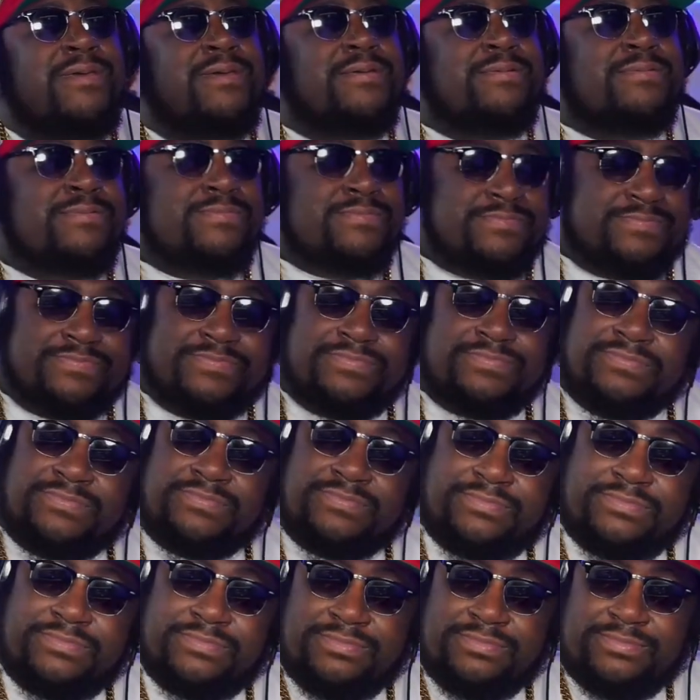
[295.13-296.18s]
do, I'm
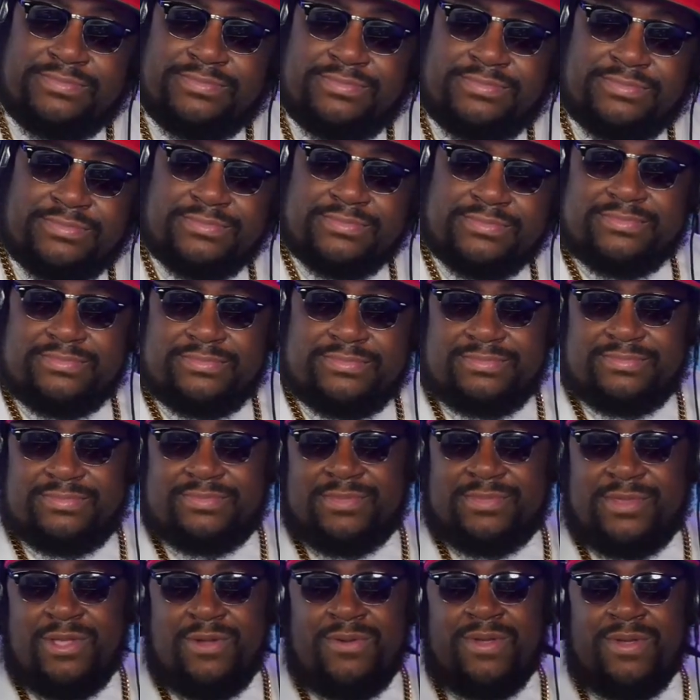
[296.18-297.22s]
being serious.
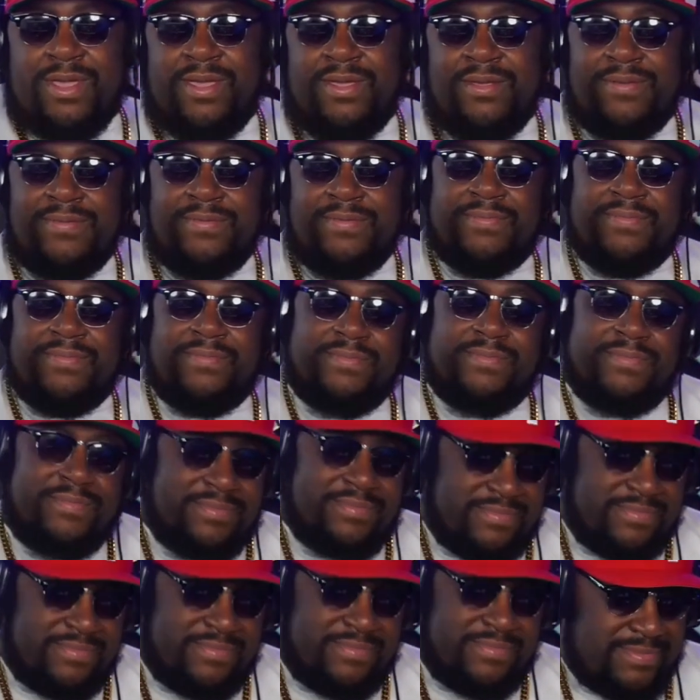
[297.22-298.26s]
Where I do think it
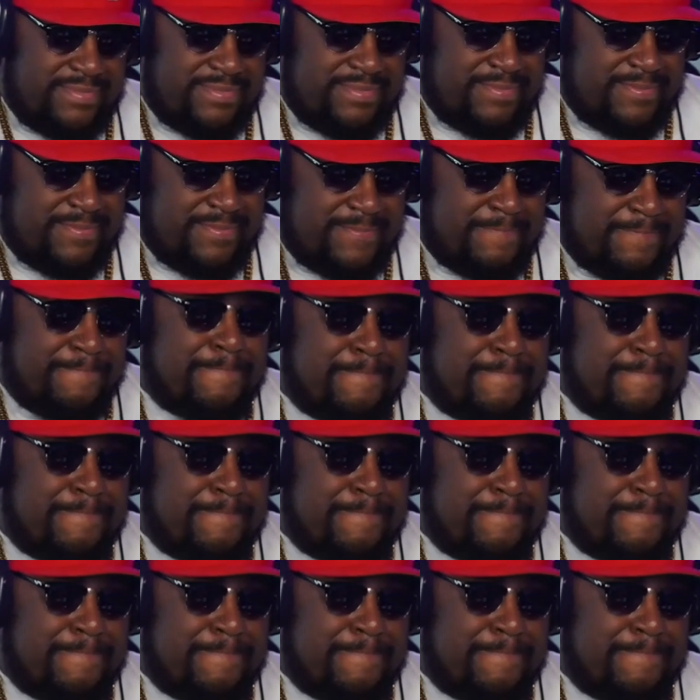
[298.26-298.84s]
be aliens,